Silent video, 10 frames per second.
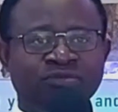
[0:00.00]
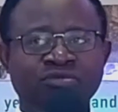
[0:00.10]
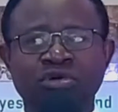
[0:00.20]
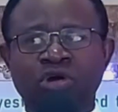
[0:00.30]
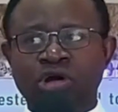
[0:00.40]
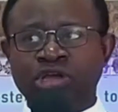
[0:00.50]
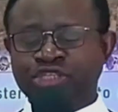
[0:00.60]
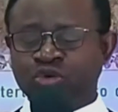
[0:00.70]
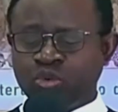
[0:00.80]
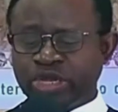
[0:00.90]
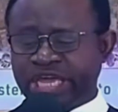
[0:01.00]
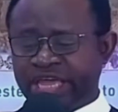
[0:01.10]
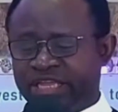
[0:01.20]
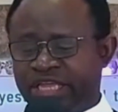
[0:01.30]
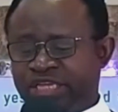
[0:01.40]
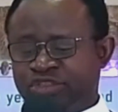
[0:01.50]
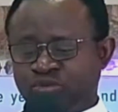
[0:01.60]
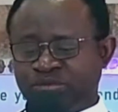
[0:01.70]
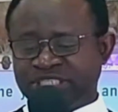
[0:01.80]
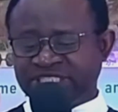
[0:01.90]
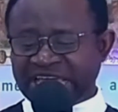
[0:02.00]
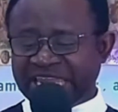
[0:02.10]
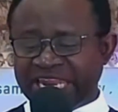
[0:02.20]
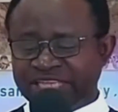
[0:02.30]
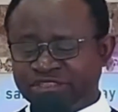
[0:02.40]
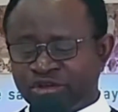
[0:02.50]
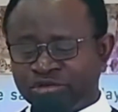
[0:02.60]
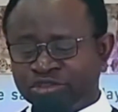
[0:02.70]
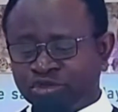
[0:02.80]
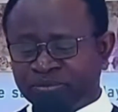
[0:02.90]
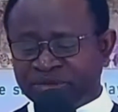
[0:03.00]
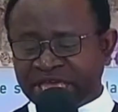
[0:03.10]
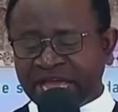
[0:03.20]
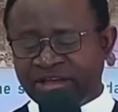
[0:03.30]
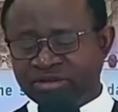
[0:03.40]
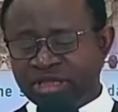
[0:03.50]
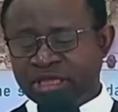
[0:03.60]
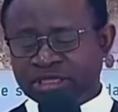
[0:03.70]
It will cause the wicked to be silenced on your behalf